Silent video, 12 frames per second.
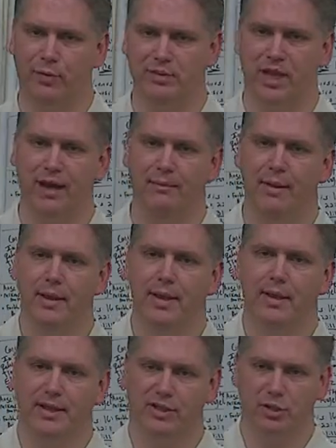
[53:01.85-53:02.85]
time.
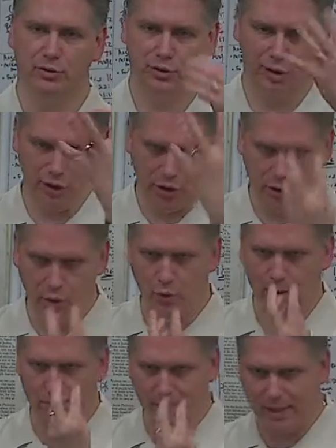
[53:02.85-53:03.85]
And so to you
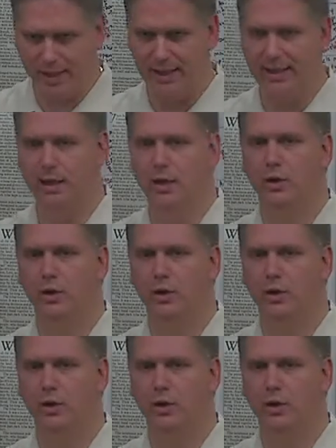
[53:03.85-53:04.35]
and me,